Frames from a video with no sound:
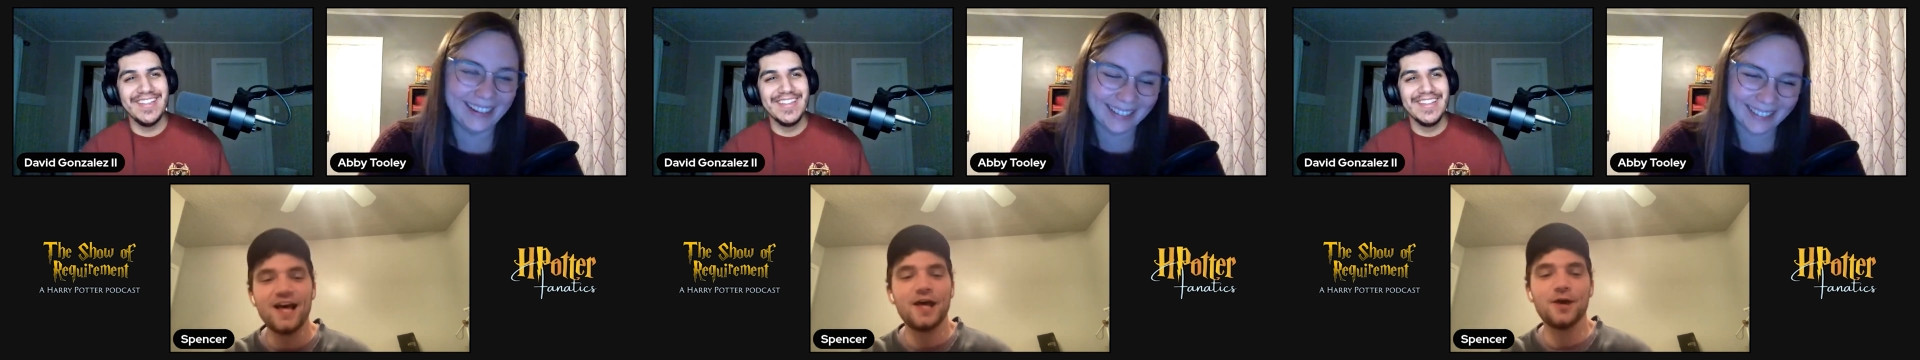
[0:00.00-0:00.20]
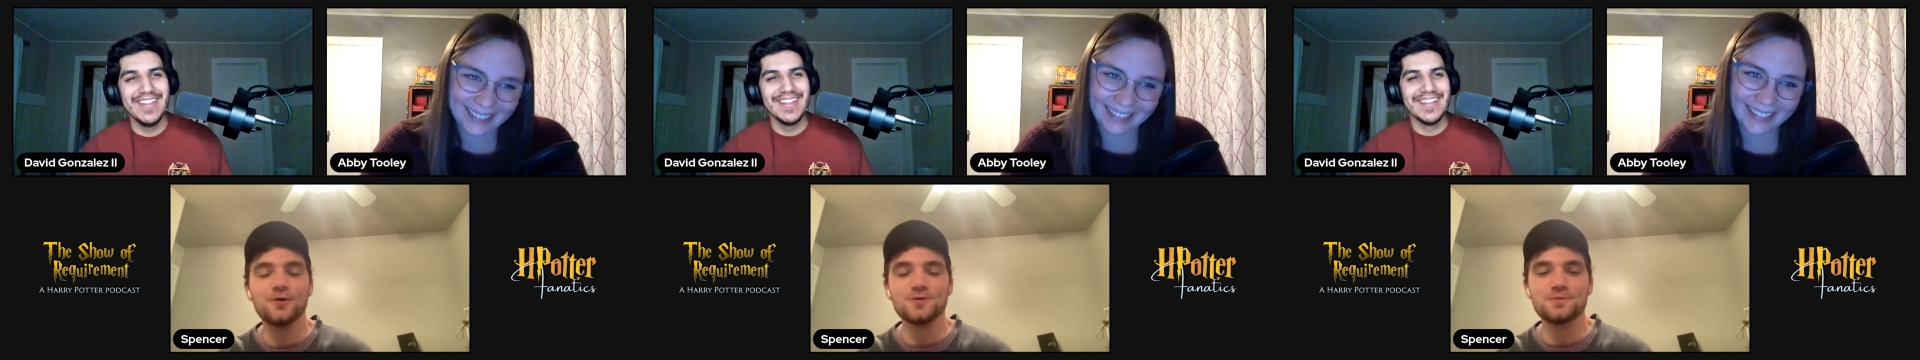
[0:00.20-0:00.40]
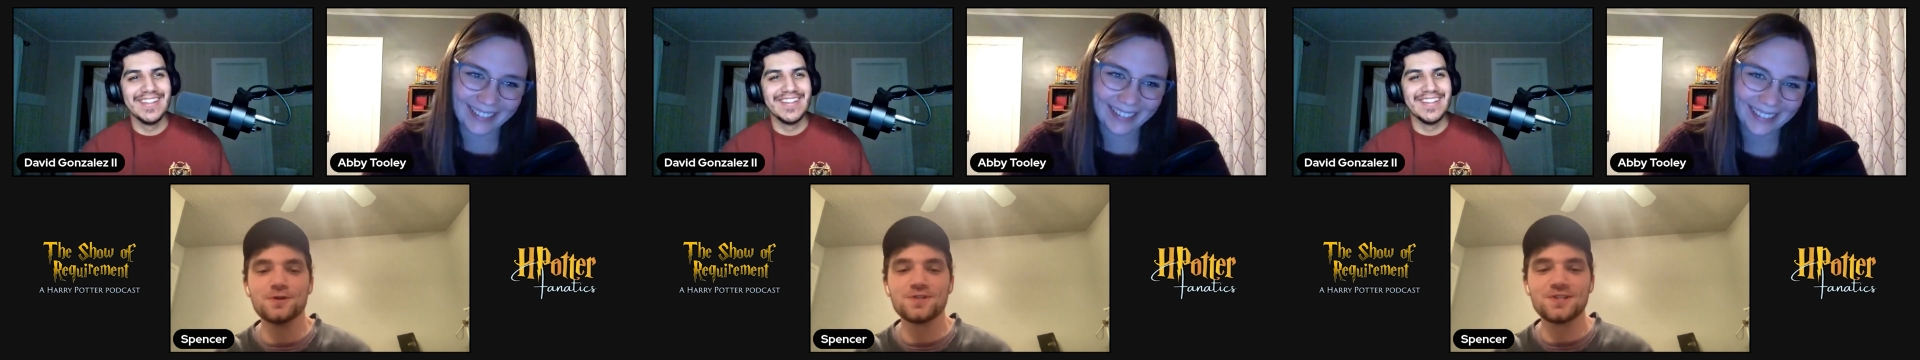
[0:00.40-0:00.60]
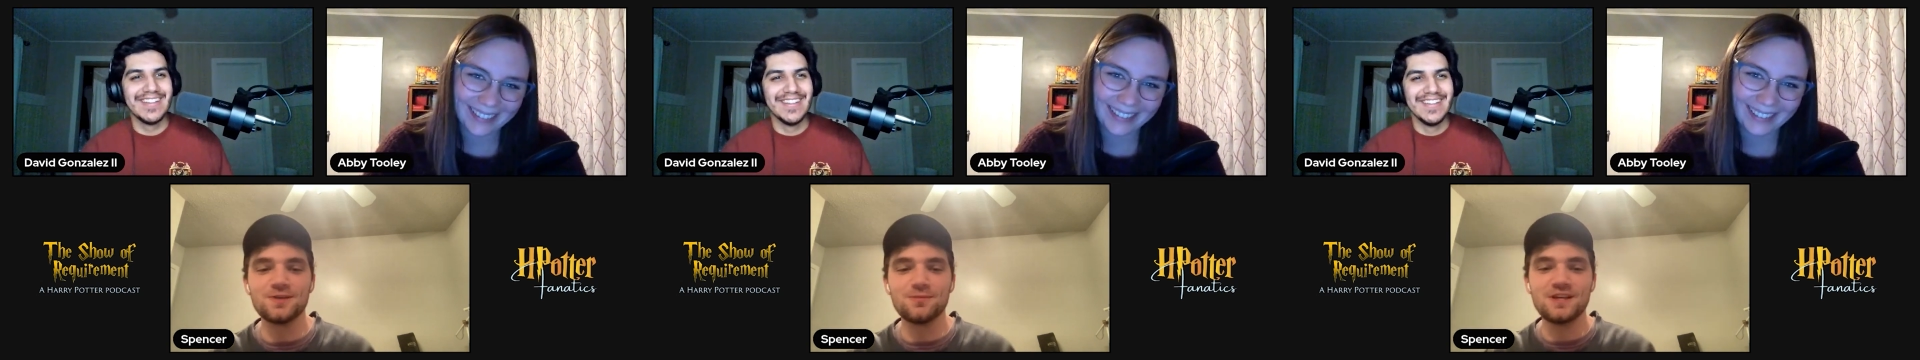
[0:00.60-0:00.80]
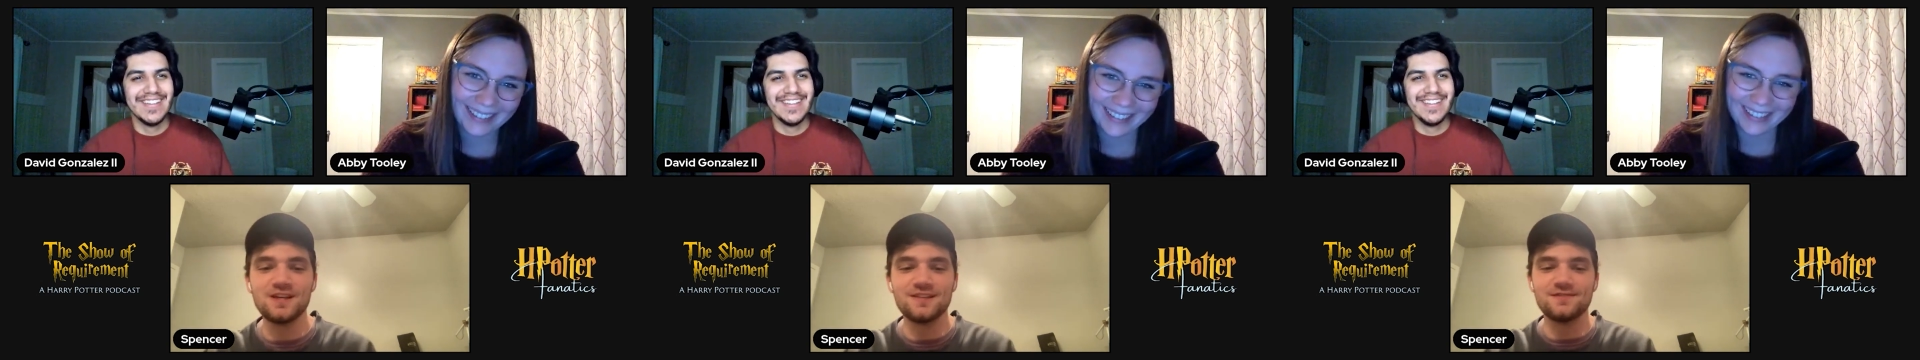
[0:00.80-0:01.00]
Speaker 1: it was mostly
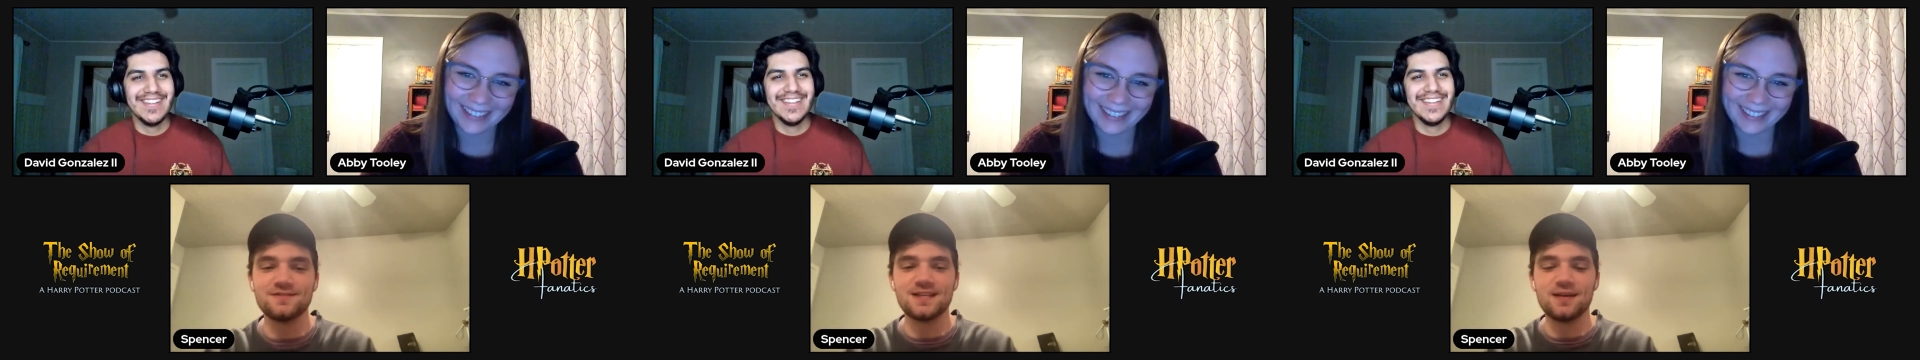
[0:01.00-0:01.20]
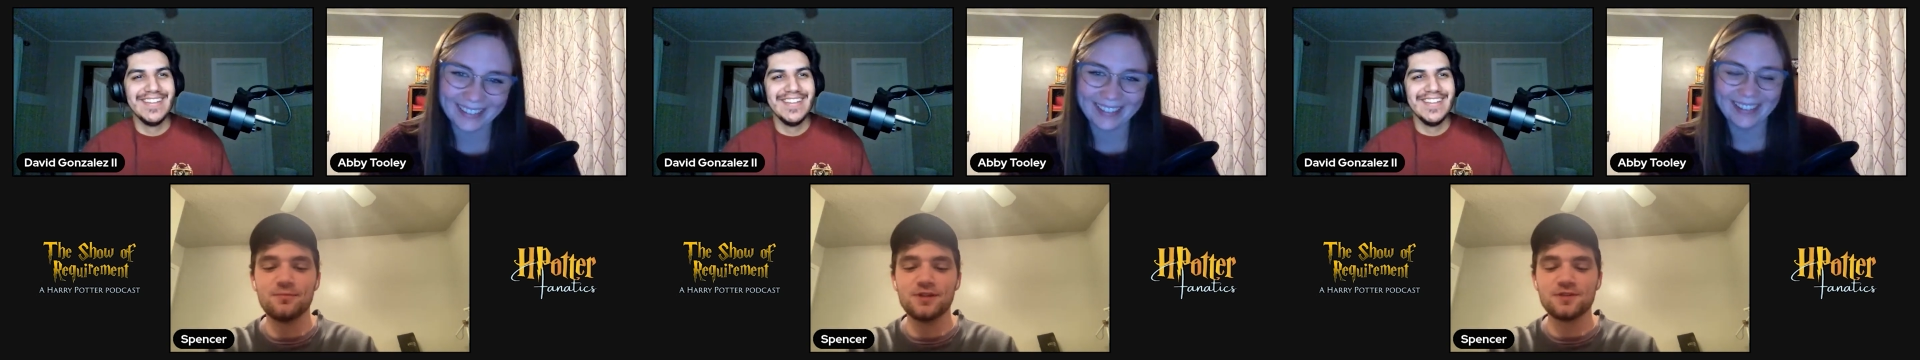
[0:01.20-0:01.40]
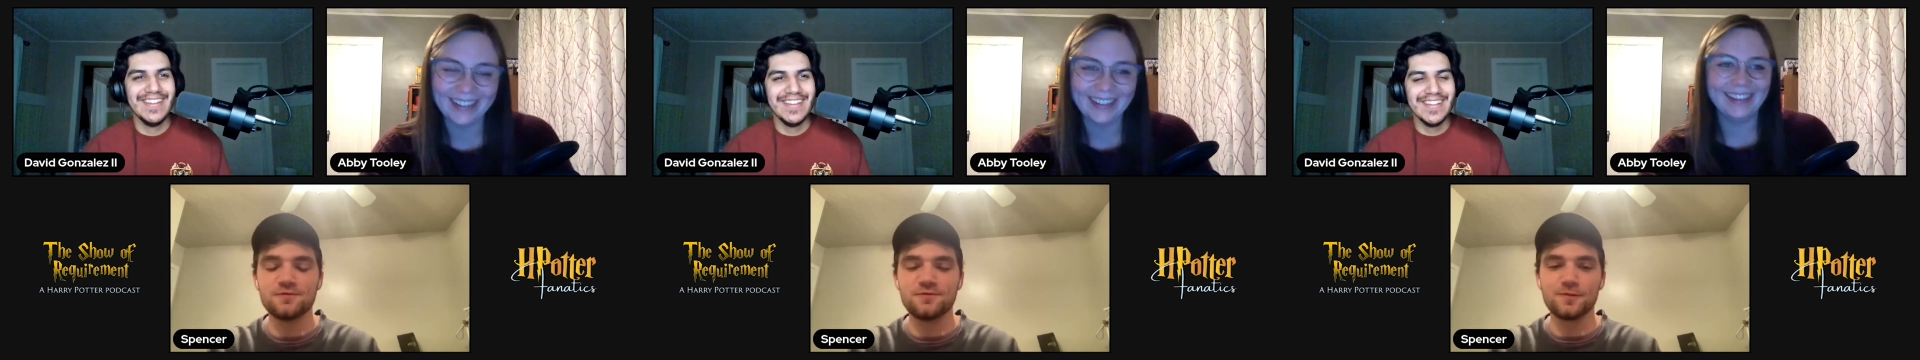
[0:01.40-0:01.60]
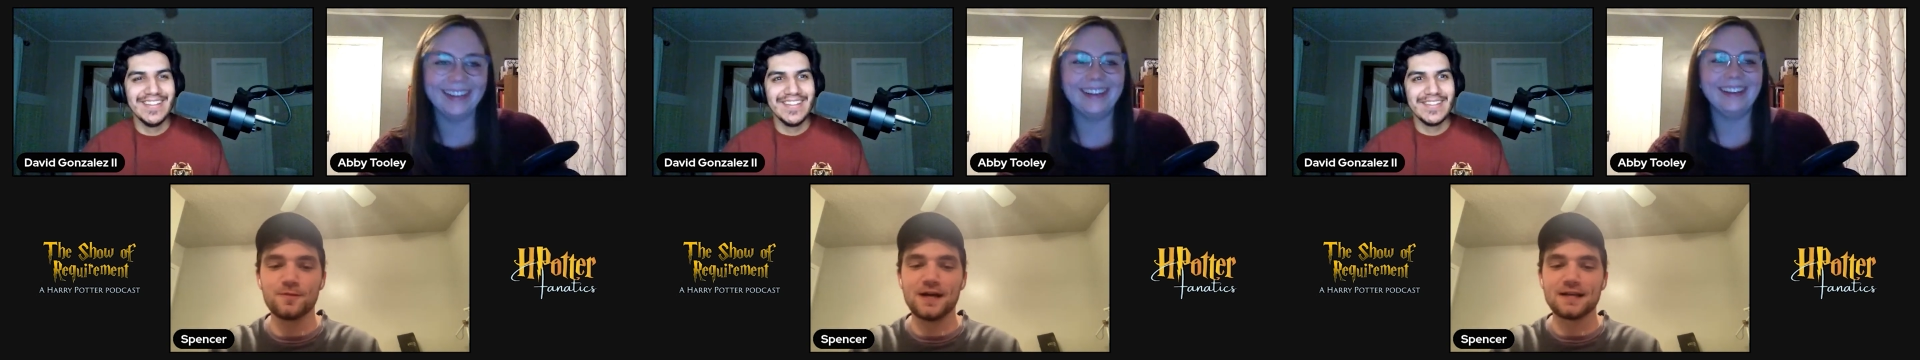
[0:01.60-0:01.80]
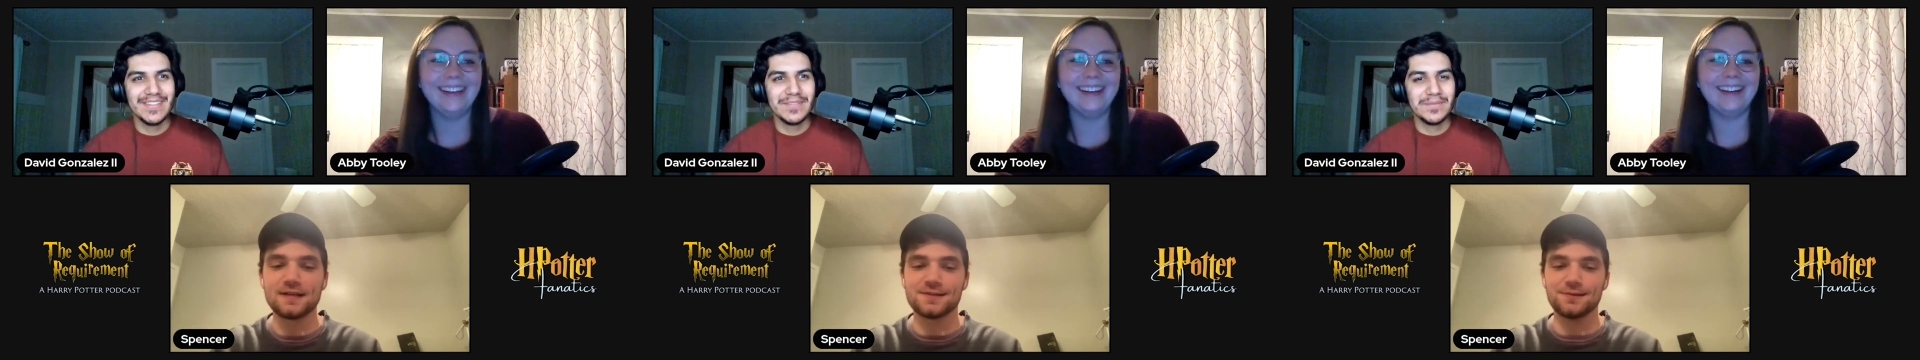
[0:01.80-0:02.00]
me 10 minutes before podcast